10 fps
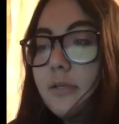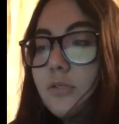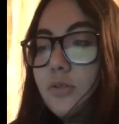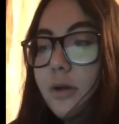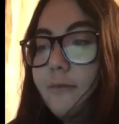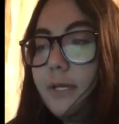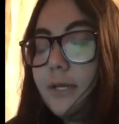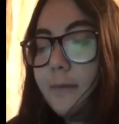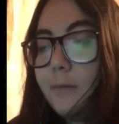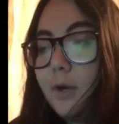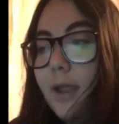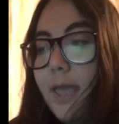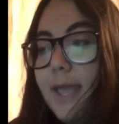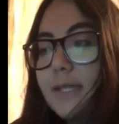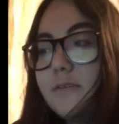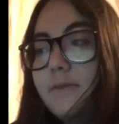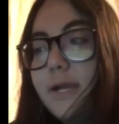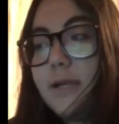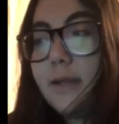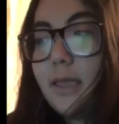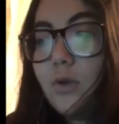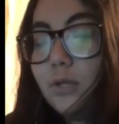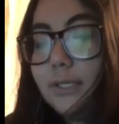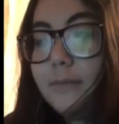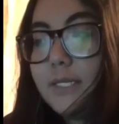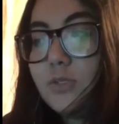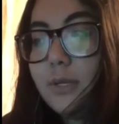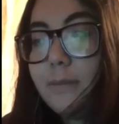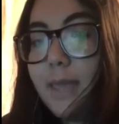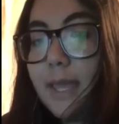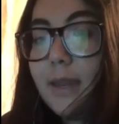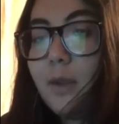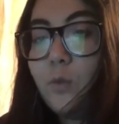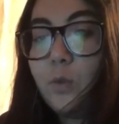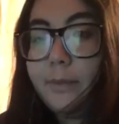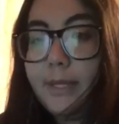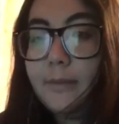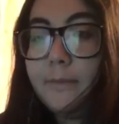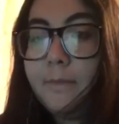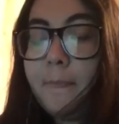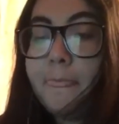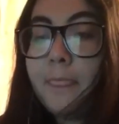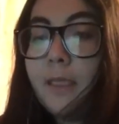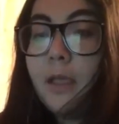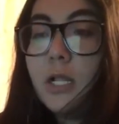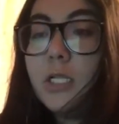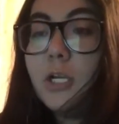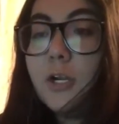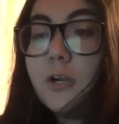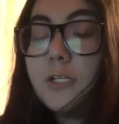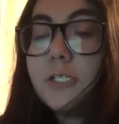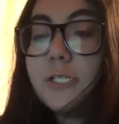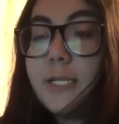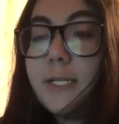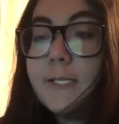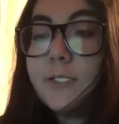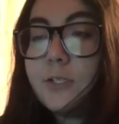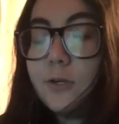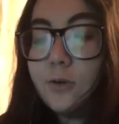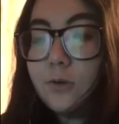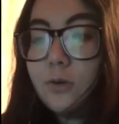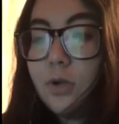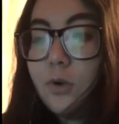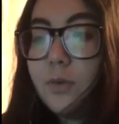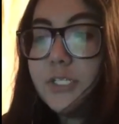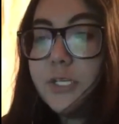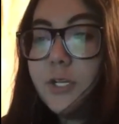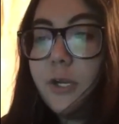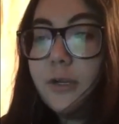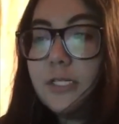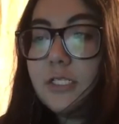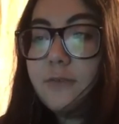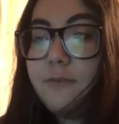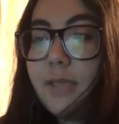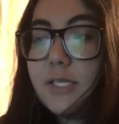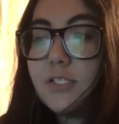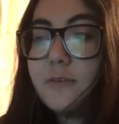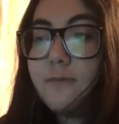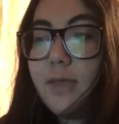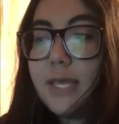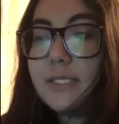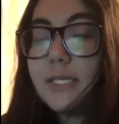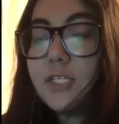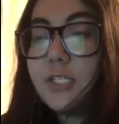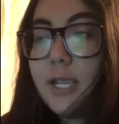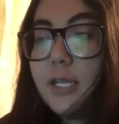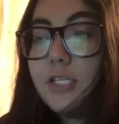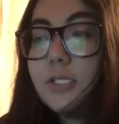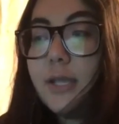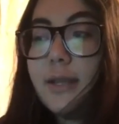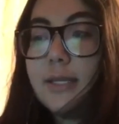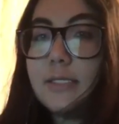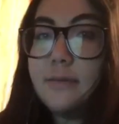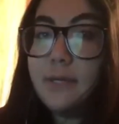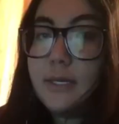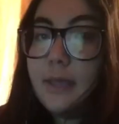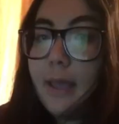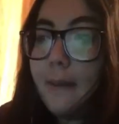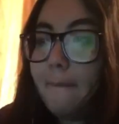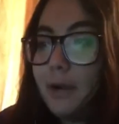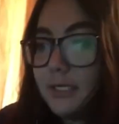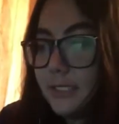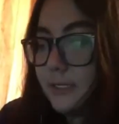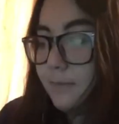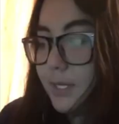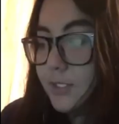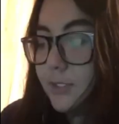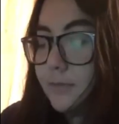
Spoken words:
12 in number, and divided equally between men and women. Learners sit in a circle, which encourage face-to-face exchange and activity participation.